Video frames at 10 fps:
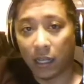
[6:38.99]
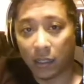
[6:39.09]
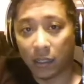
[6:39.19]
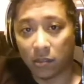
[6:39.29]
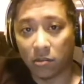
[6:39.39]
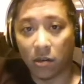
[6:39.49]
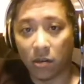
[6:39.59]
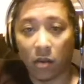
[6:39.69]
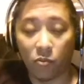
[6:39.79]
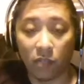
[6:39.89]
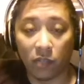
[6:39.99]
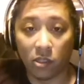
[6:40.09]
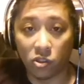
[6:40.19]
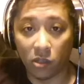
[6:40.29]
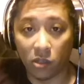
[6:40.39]
this is going to helpfully
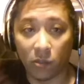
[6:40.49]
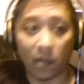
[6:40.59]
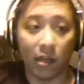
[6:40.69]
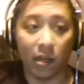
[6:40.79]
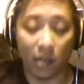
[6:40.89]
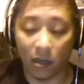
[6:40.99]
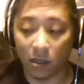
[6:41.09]
streamline